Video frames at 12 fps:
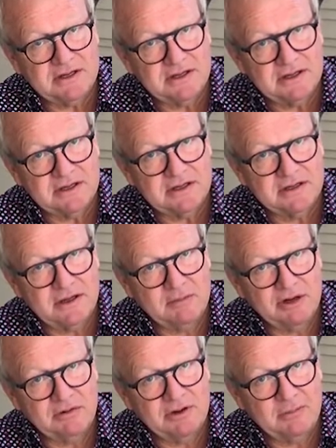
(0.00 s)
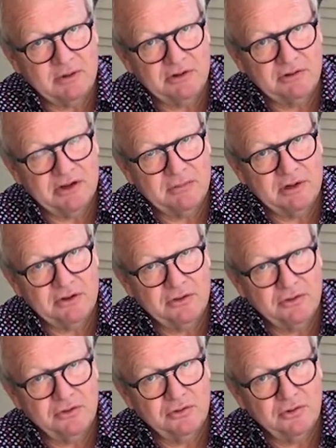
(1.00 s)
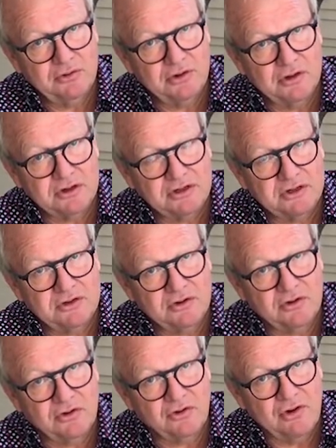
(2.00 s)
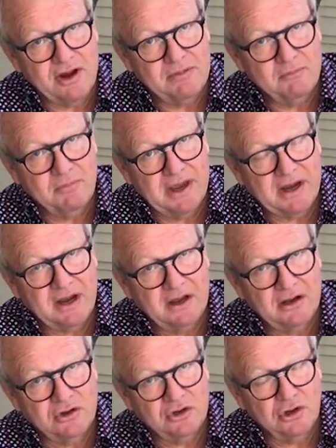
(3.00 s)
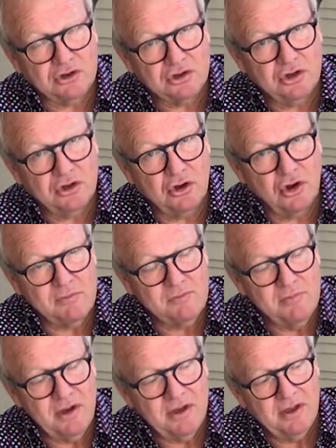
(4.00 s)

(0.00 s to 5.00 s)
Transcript: www.grahambeck.com,